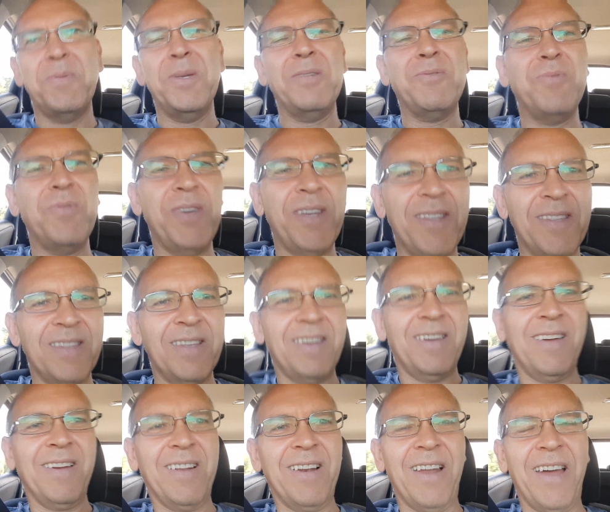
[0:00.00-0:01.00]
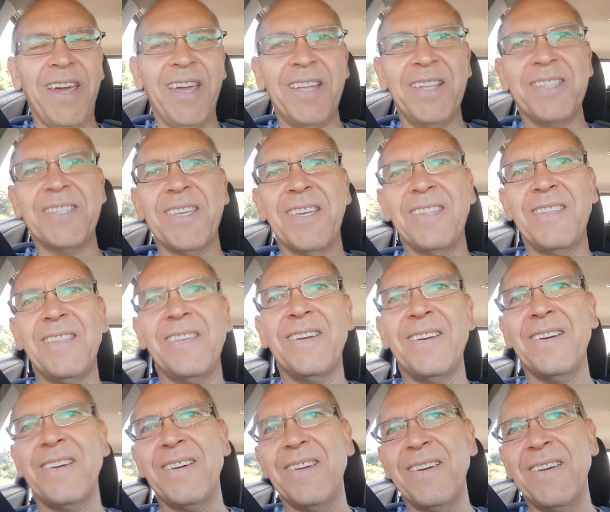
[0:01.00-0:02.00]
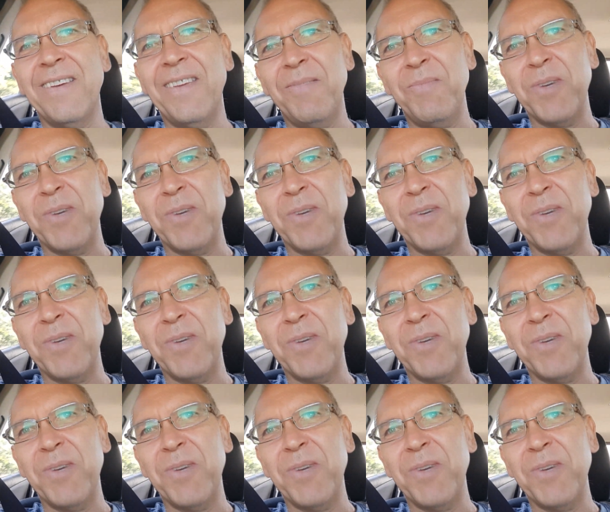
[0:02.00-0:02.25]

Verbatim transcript: between the clients and the